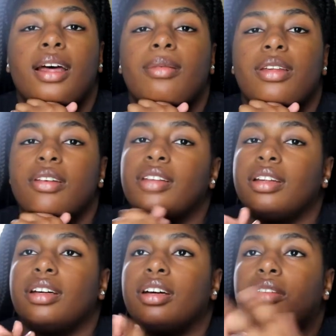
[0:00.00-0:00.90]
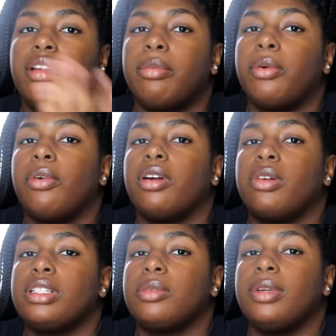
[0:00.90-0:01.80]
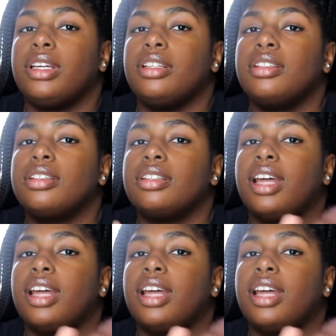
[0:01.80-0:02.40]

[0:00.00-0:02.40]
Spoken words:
I mean, you can look up lemon water recipes.